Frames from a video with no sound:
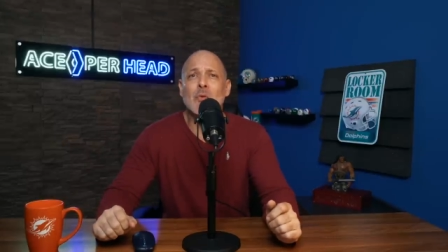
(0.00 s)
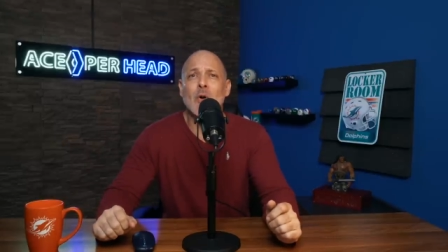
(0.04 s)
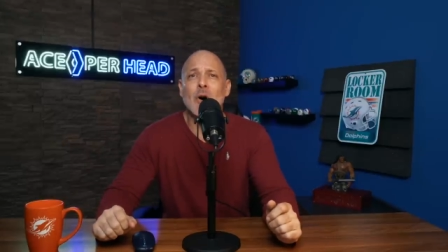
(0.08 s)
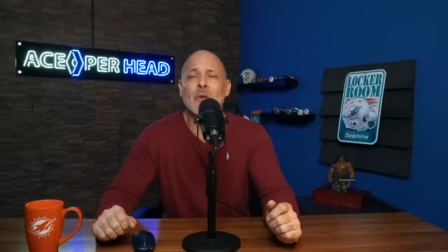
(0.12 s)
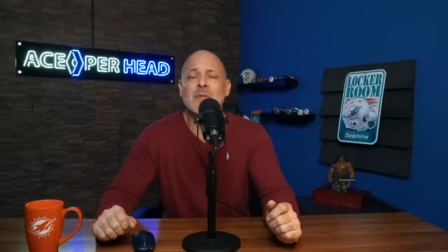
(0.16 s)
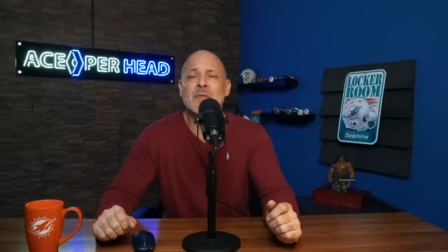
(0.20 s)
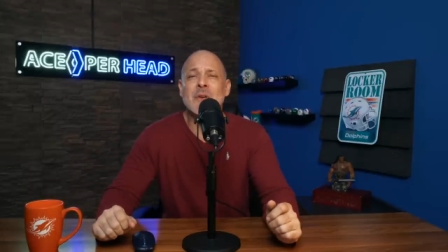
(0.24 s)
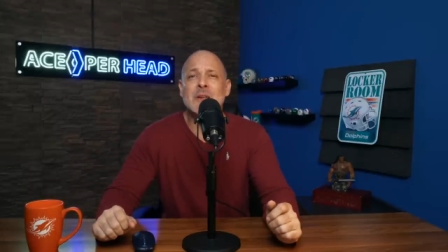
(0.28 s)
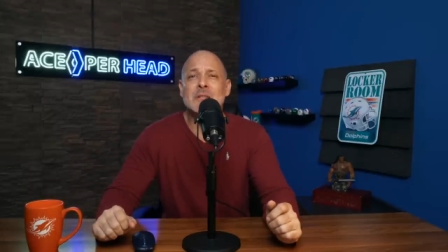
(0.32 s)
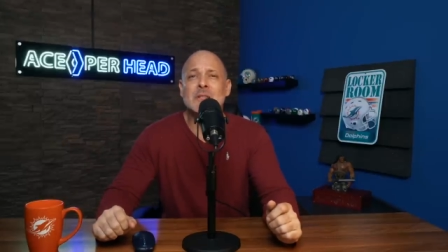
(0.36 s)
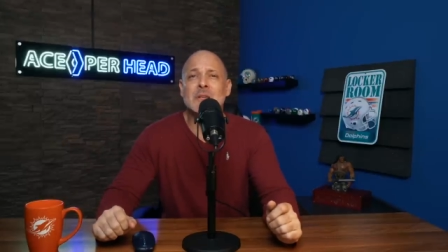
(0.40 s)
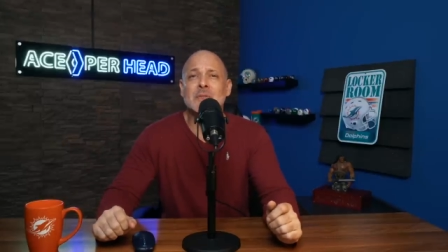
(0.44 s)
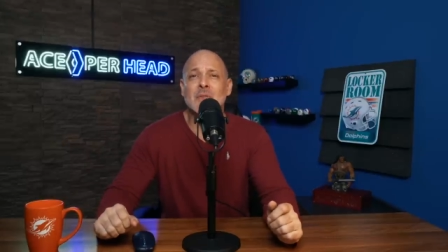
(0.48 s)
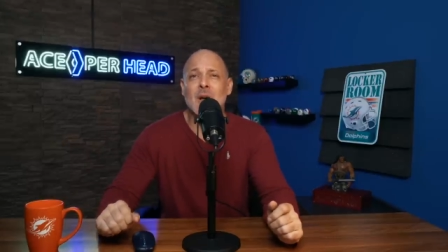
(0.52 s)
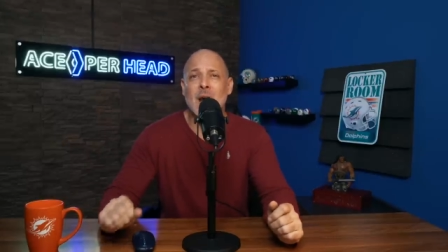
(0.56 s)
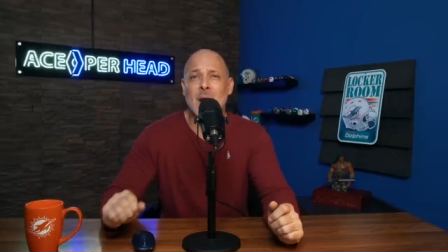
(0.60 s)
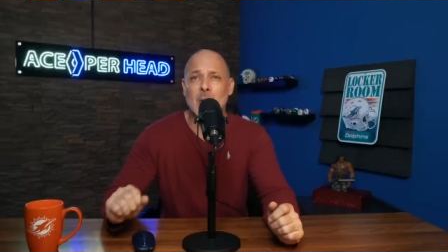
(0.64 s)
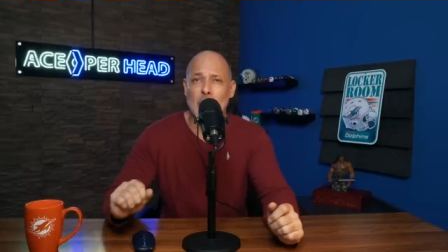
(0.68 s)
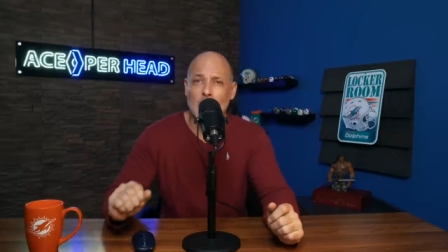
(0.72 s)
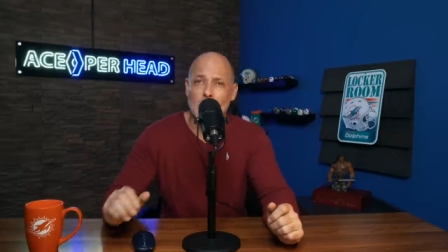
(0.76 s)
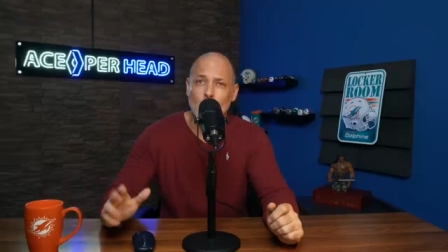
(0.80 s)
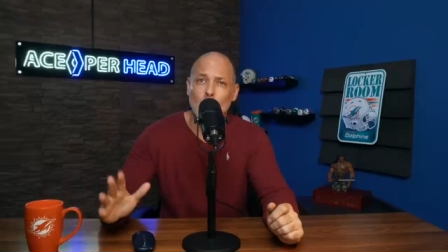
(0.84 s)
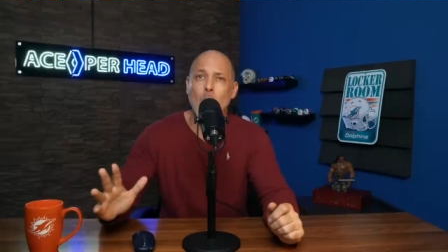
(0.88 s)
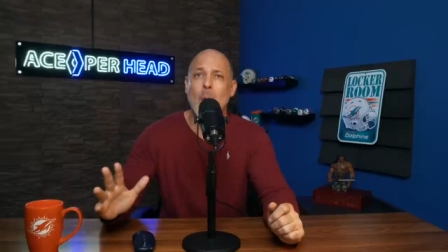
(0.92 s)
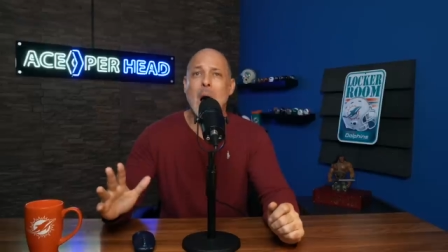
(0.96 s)
offensive line
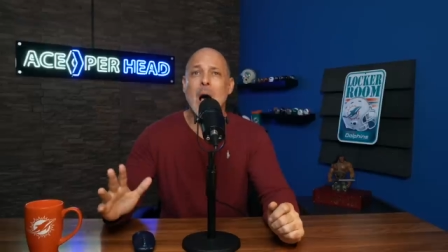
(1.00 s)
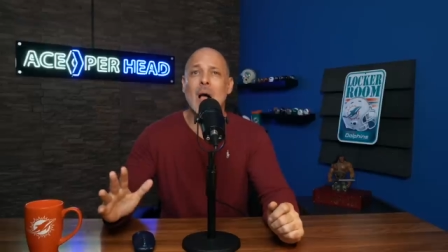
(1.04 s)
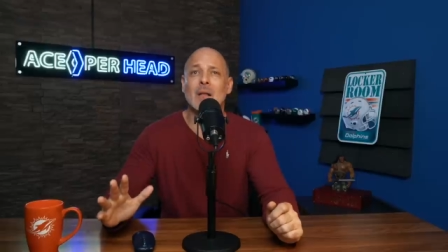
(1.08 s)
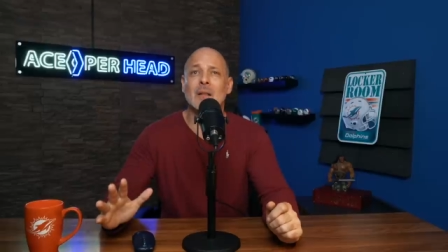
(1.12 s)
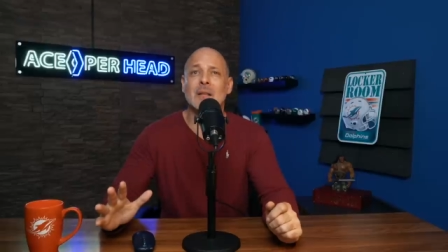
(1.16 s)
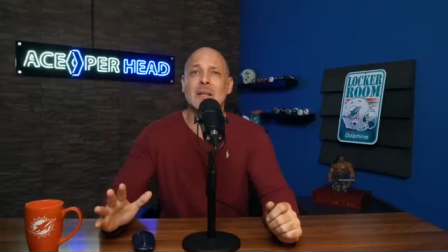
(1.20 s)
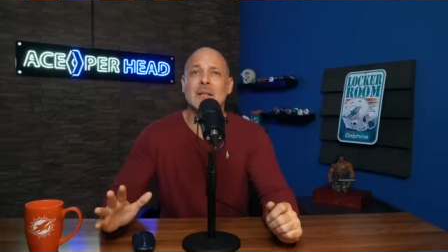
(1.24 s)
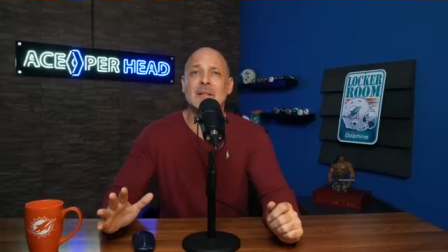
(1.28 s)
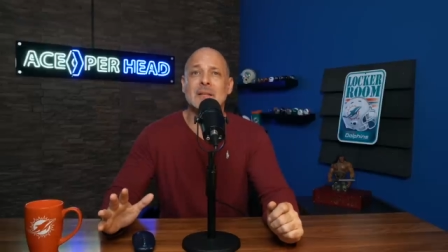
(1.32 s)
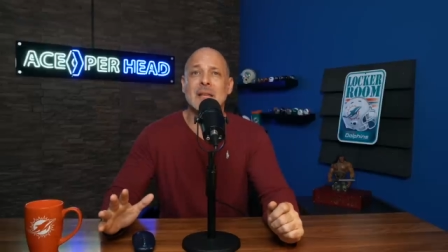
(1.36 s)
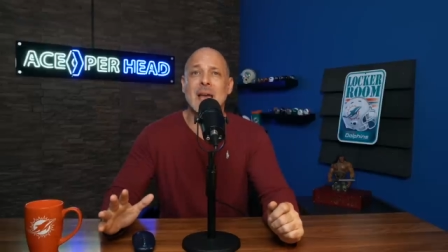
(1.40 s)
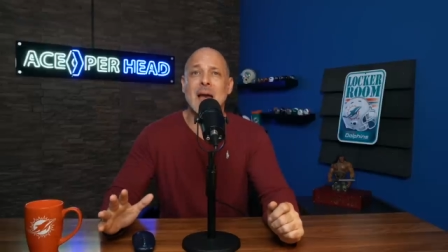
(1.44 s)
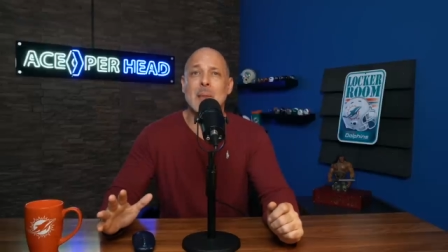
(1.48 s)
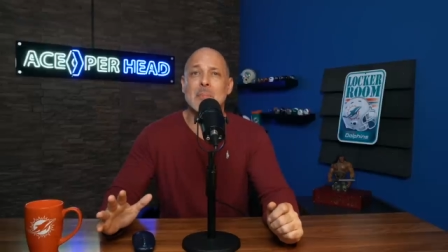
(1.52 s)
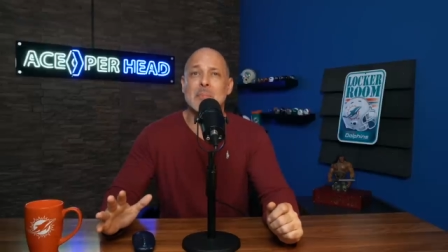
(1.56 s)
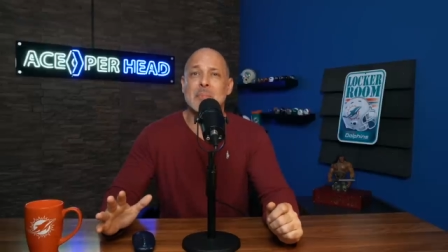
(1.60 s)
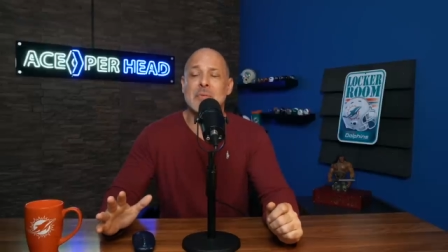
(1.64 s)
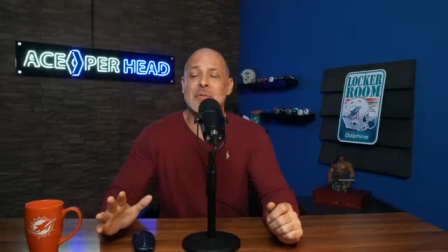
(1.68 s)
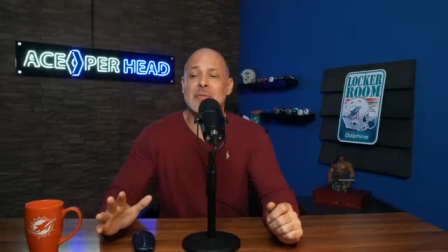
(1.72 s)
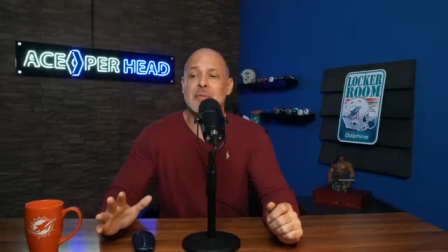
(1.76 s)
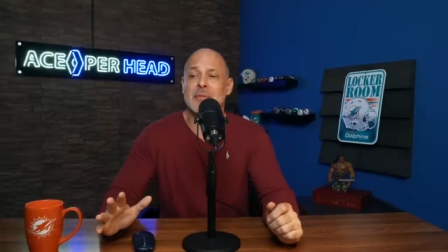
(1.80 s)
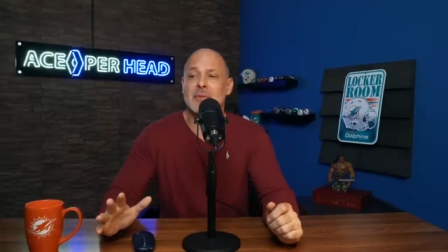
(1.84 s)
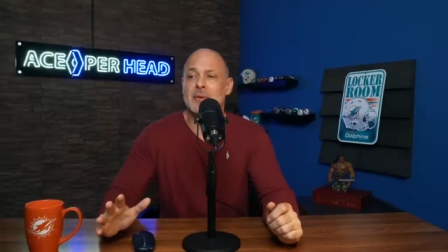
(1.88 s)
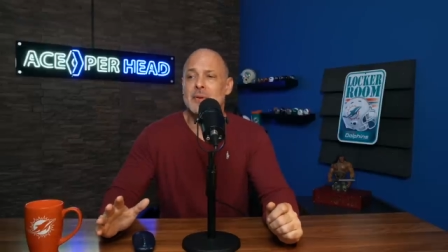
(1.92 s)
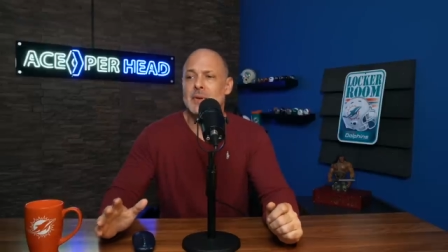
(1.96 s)
with quality
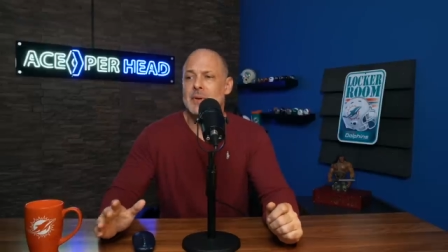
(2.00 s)
depth.